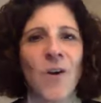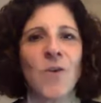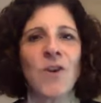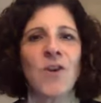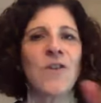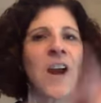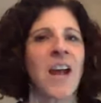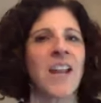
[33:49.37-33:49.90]
Oh,
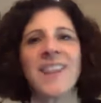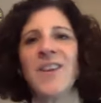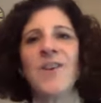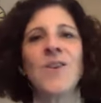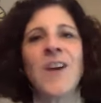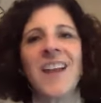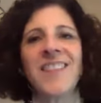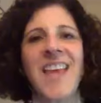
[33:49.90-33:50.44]
you got
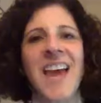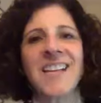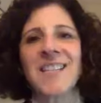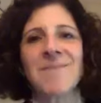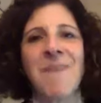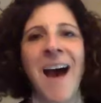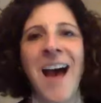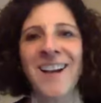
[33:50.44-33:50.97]
that
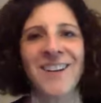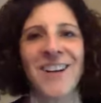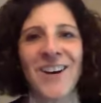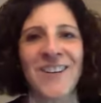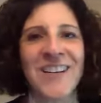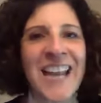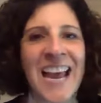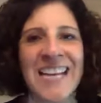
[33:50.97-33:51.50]
smile
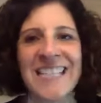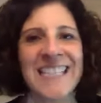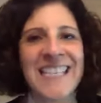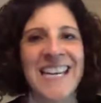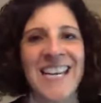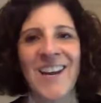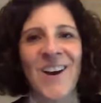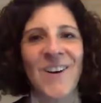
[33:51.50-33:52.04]
going. I
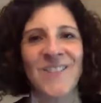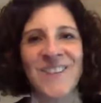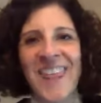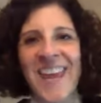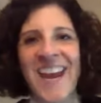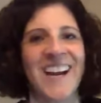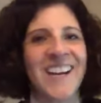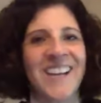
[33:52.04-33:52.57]
see you over
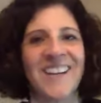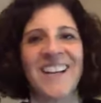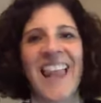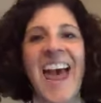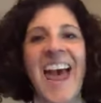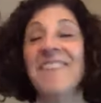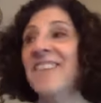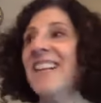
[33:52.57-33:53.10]
there. You're
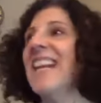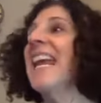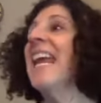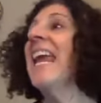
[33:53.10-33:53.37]
laughing.